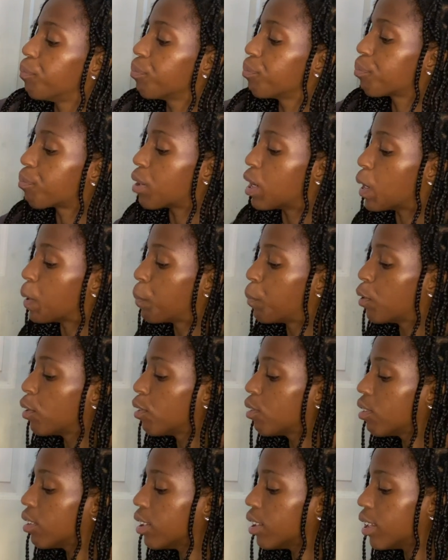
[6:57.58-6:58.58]

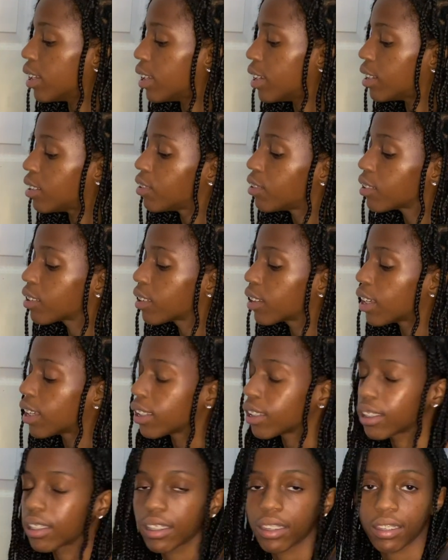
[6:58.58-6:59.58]
purple and just
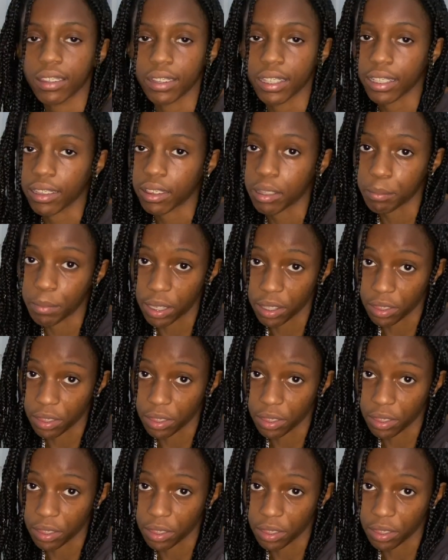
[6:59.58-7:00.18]
like stick to my